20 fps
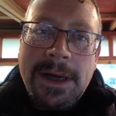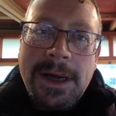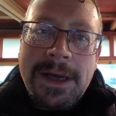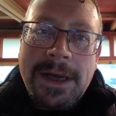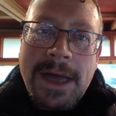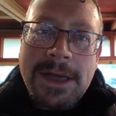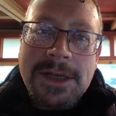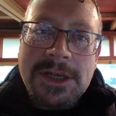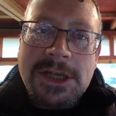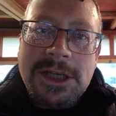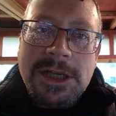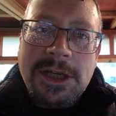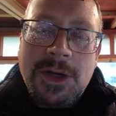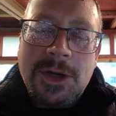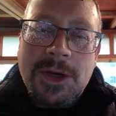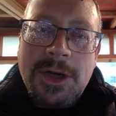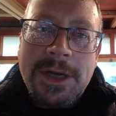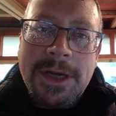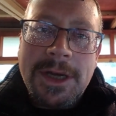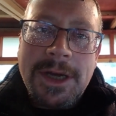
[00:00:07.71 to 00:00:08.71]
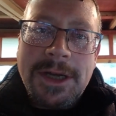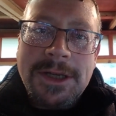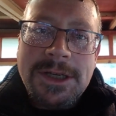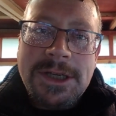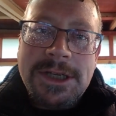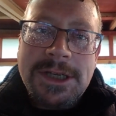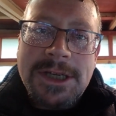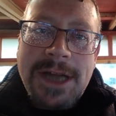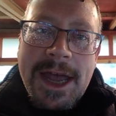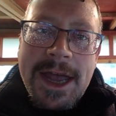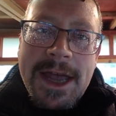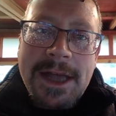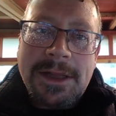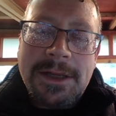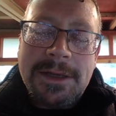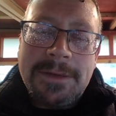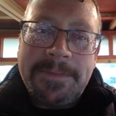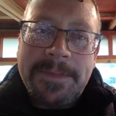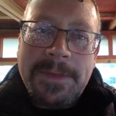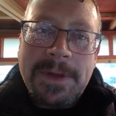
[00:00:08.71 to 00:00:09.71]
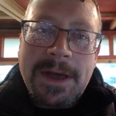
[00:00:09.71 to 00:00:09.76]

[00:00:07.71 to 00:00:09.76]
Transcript: against slug and snail,